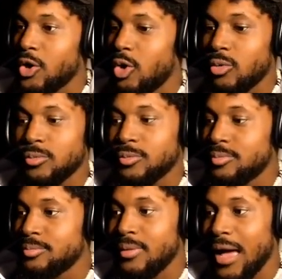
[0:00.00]
know,
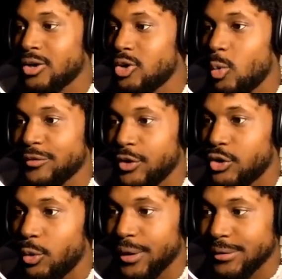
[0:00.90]
I don't know what they're
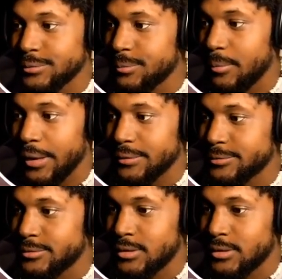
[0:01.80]
doing, but